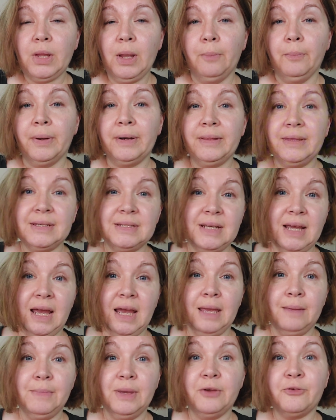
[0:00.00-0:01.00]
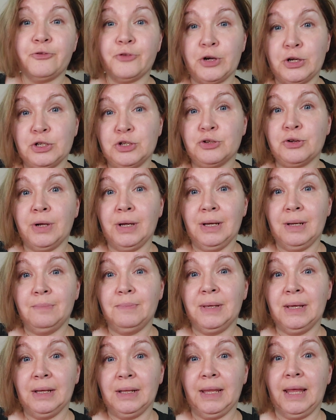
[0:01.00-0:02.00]
But at the time, it frustrated
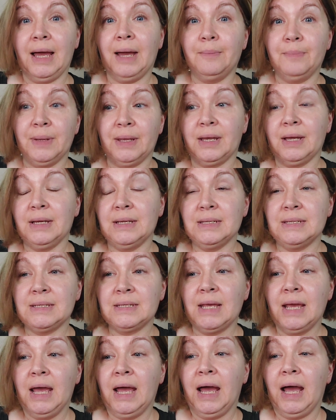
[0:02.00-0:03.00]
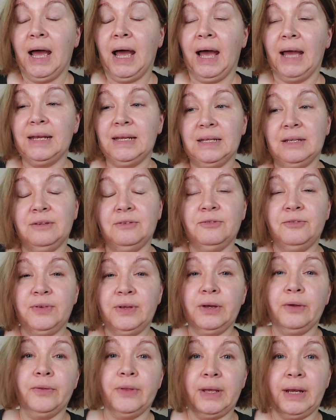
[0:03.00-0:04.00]
me a lot because I didn't
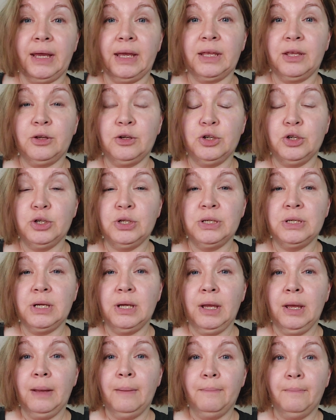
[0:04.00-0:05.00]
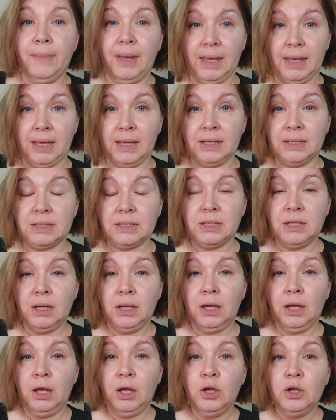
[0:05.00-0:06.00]
feel that I could make it.
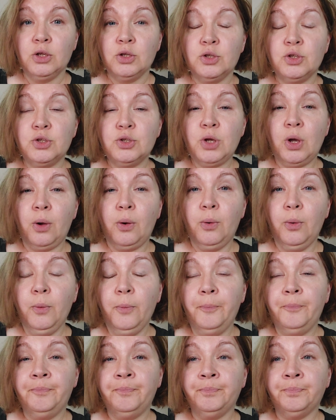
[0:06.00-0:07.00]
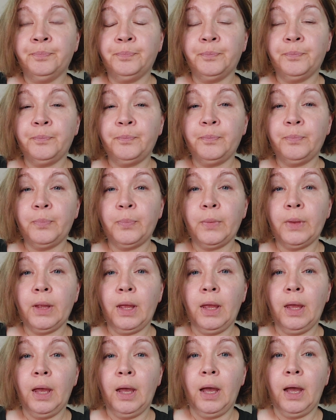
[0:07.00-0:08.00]
So
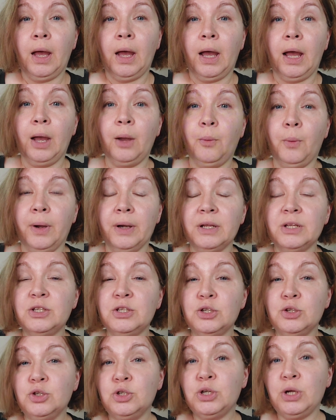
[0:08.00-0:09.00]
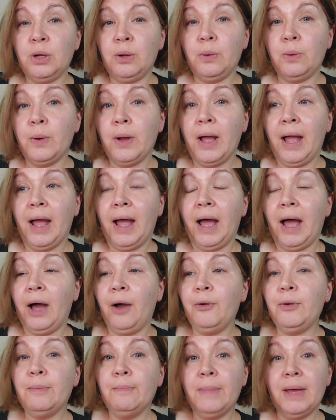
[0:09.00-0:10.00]
I wanted to show
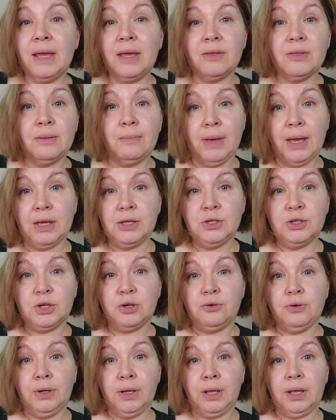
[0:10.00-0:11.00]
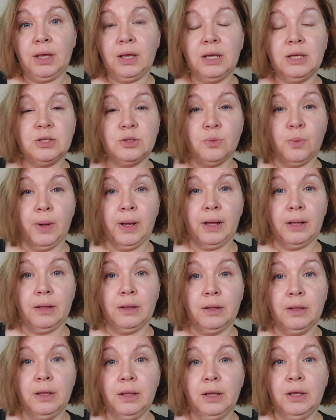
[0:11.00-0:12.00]
how to make the magic ring as
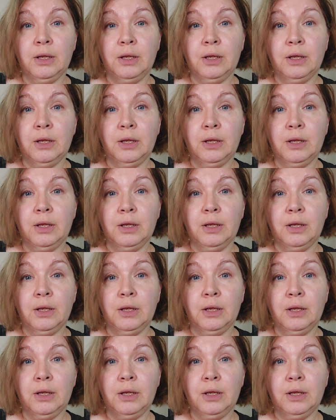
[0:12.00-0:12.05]
well,